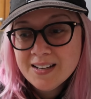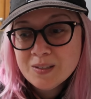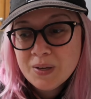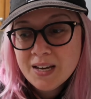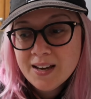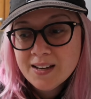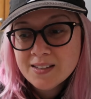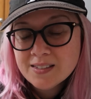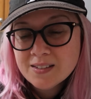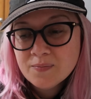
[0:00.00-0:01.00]
is
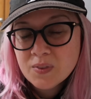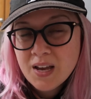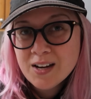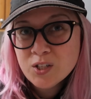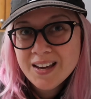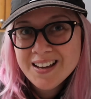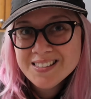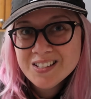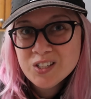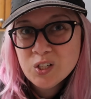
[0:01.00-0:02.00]
because Actually, I
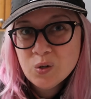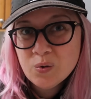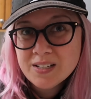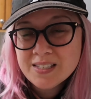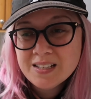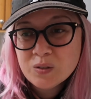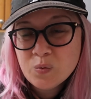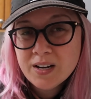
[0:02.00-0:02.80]
guess it's two reasons.